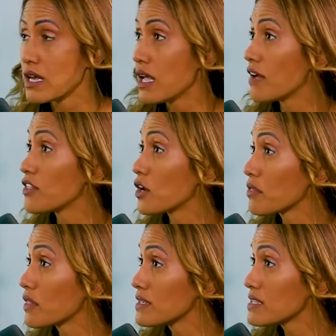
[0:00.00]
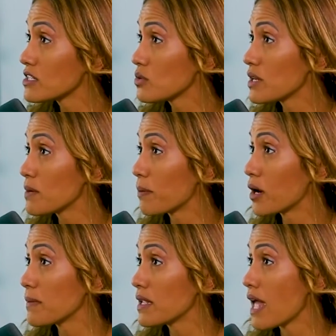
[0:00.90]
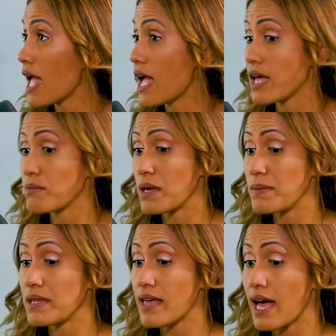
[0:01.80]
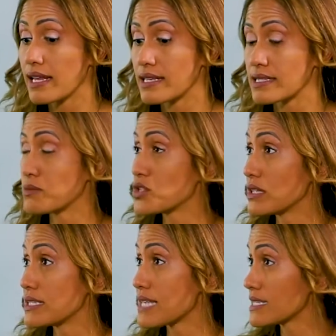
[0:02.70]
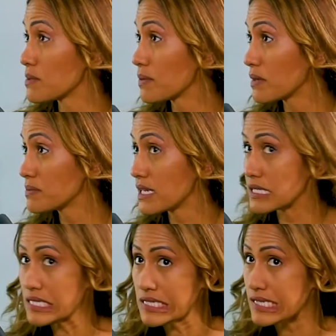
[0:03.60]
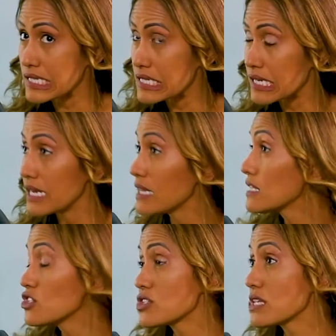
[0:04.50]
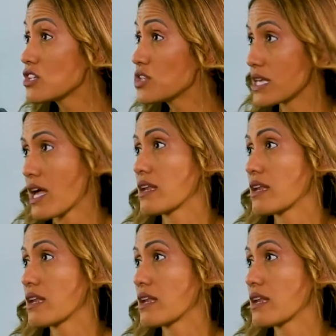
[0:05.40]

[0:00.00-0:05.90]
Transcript: There are things that don't need a permit, and maybe that exemption list hasn't been updated since 1980. Let's just touch it again.